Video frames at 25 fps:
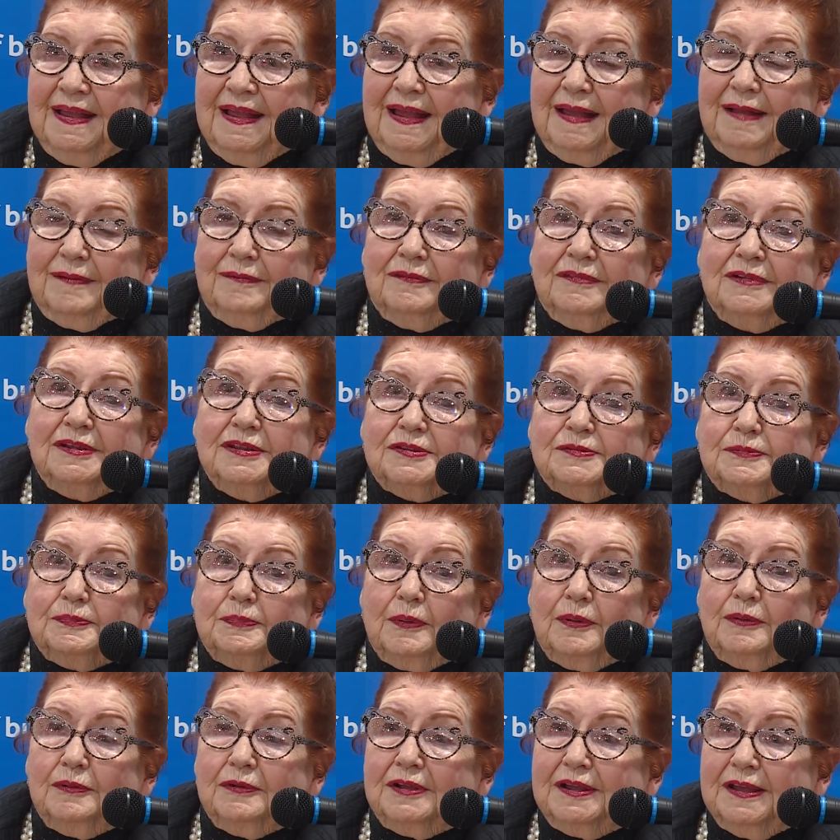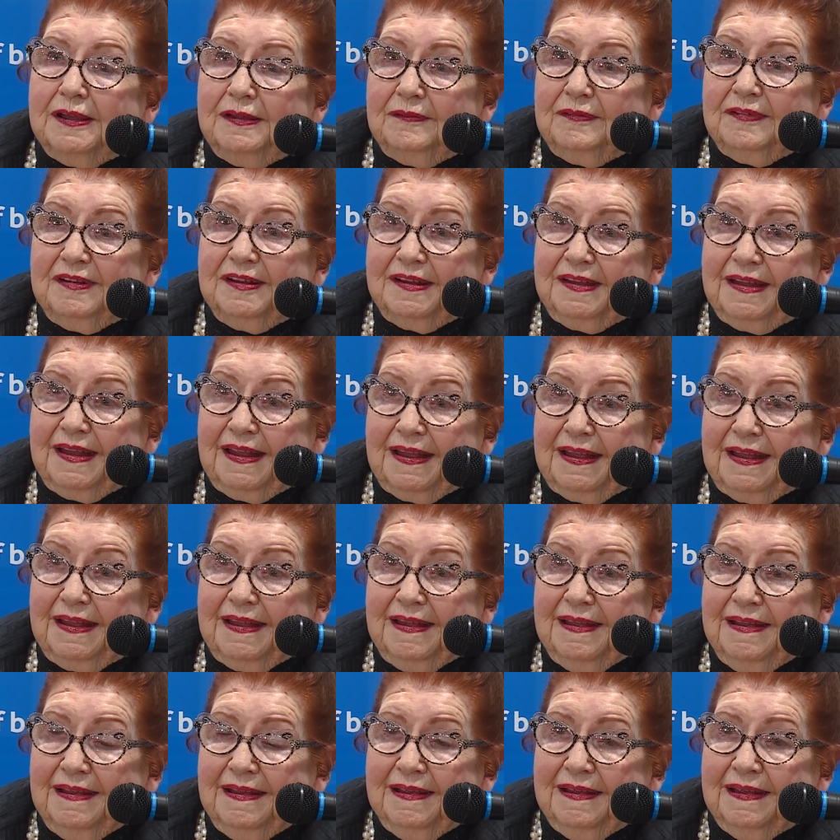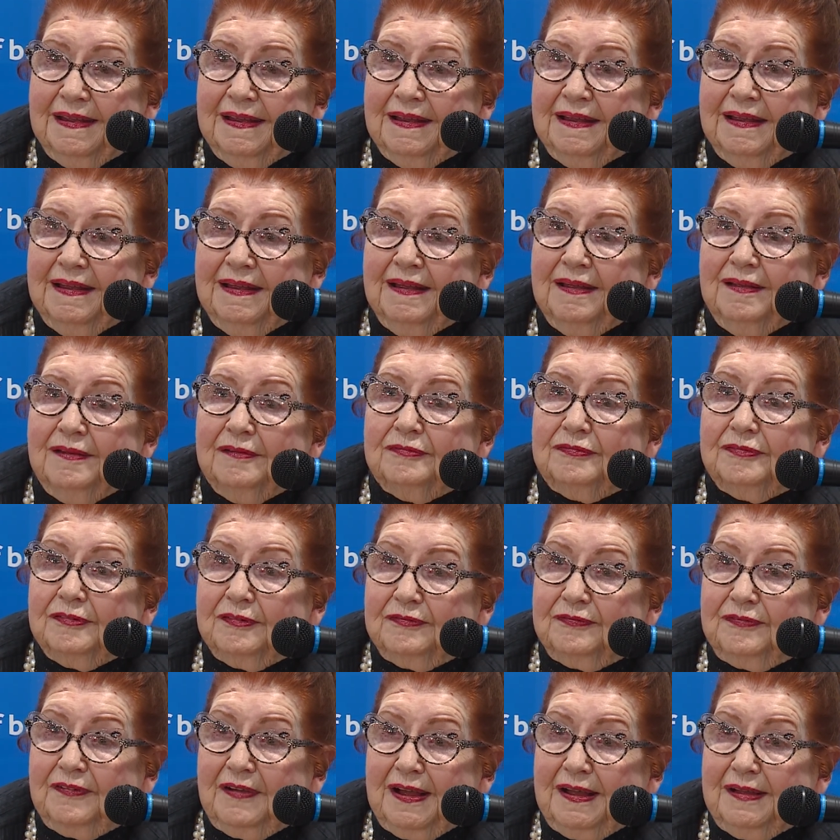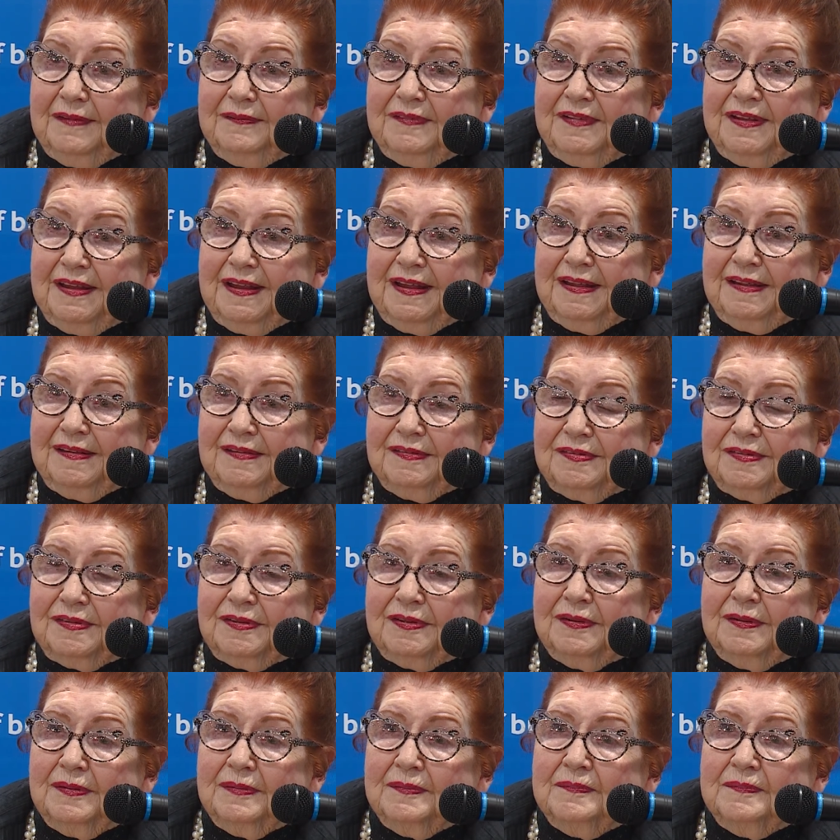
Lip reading: And we spoke every day for 5 days.